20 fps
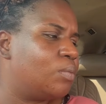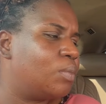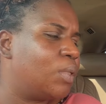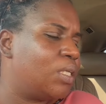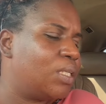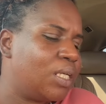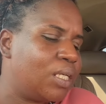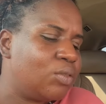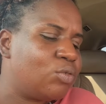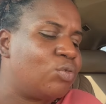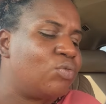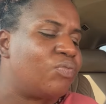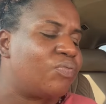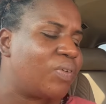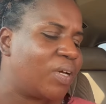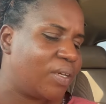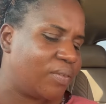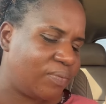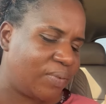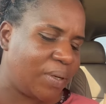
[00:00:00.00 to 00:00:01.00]
Madam,
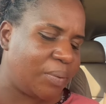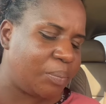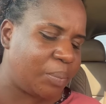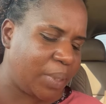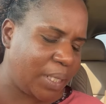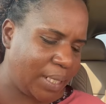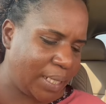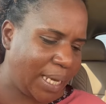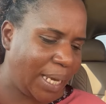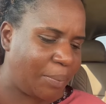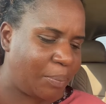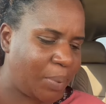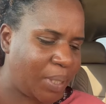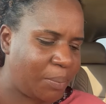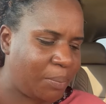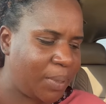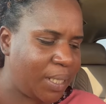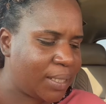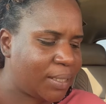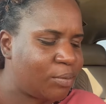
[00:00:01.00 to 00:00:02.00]
2,500, I beg. I
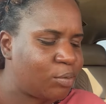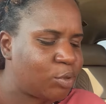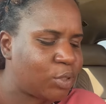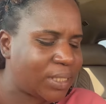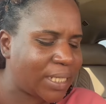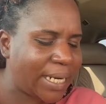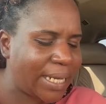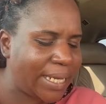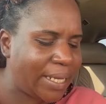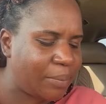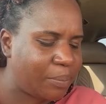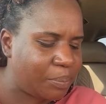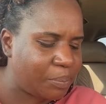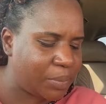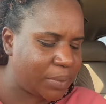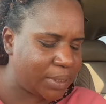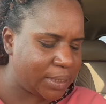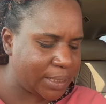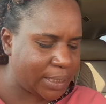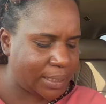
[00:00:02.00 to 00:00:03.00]
beg. Make you try help
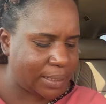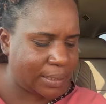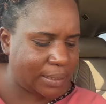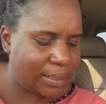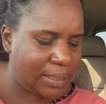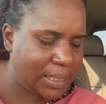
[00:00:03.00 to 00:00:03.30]
me now.